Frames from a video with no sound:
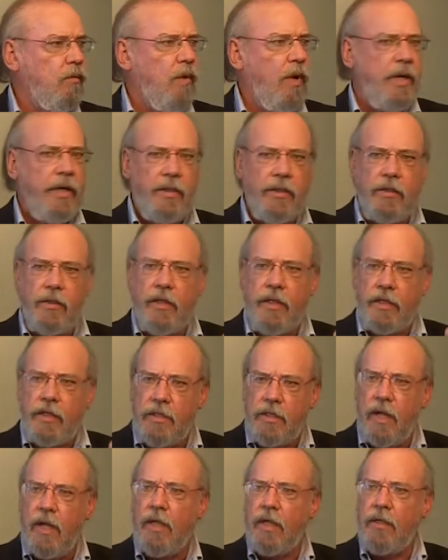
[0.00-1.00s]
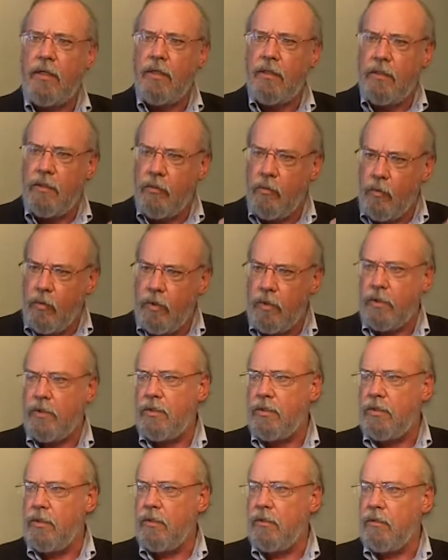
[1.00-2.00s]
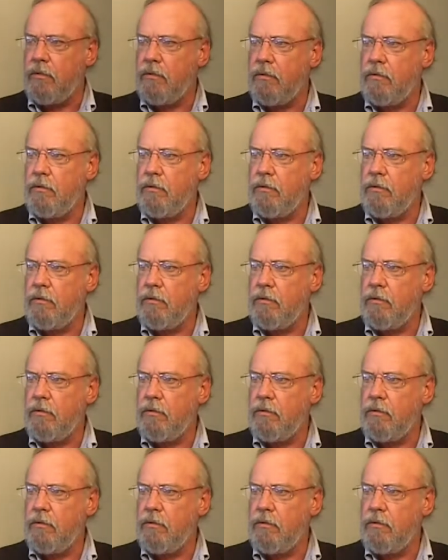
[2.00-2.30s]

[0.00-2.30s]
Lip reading: Why do they die in the woods?